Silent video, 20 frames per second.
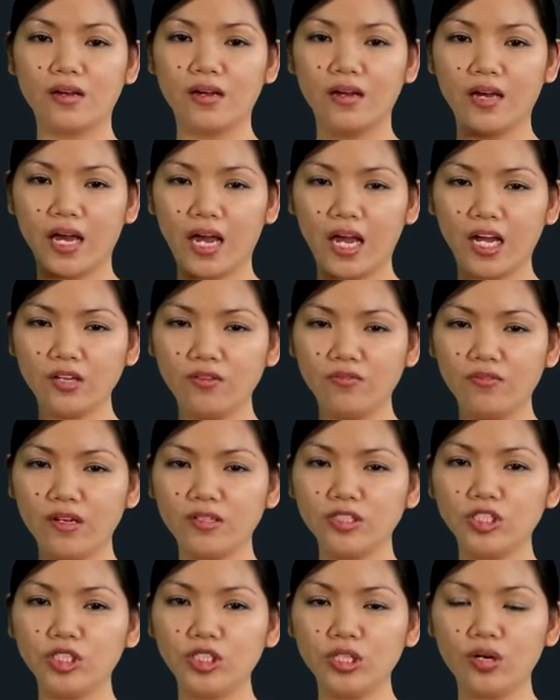It will
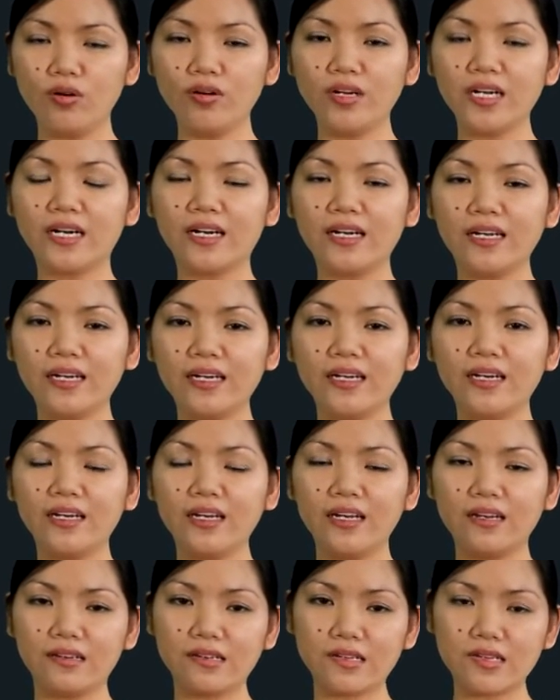show clearly
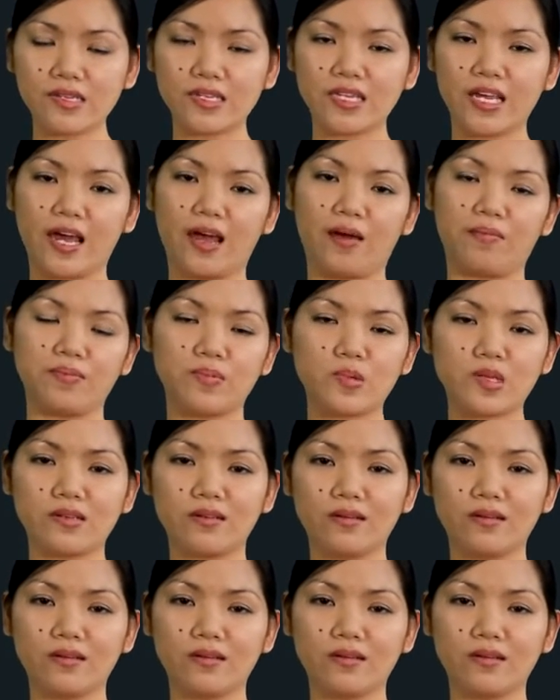the steps